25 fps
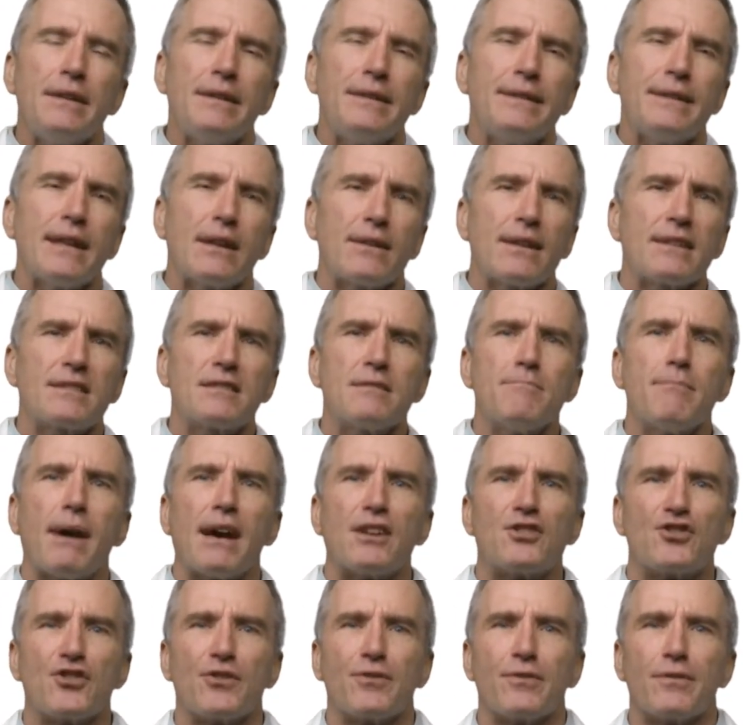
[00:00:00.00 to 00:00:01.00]
Now let's
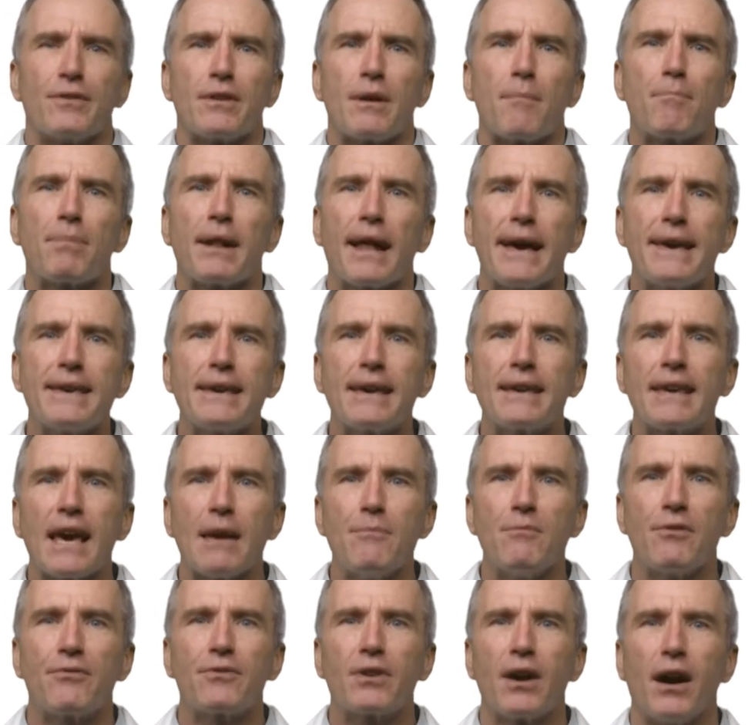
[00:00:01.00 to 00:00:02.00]
imagine playing a
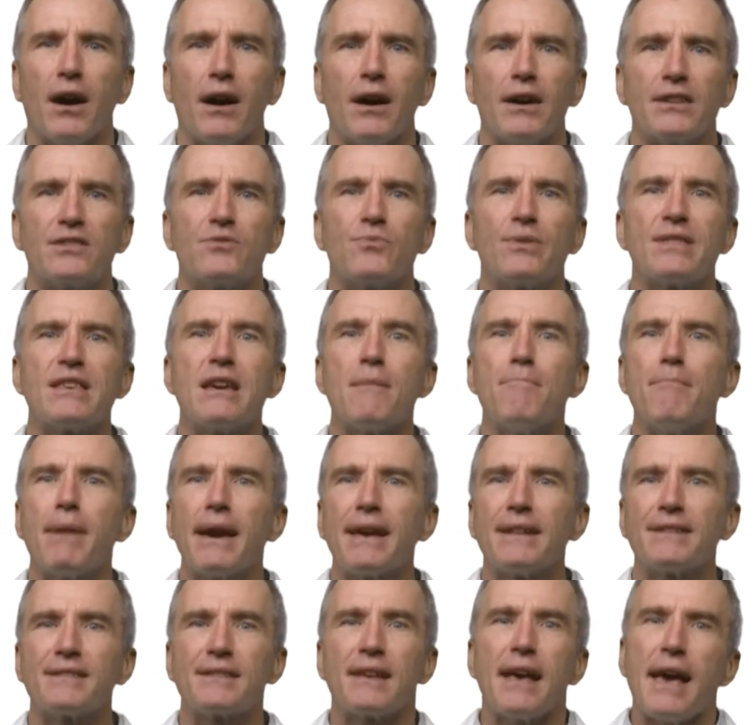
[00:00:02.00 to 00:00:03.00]
game of cards with your
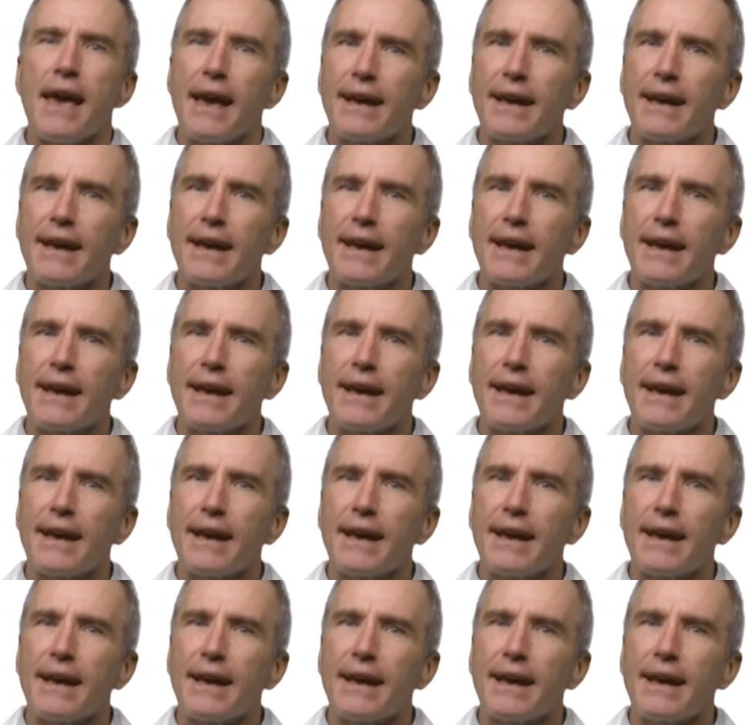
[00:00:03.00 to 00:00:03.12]
mates,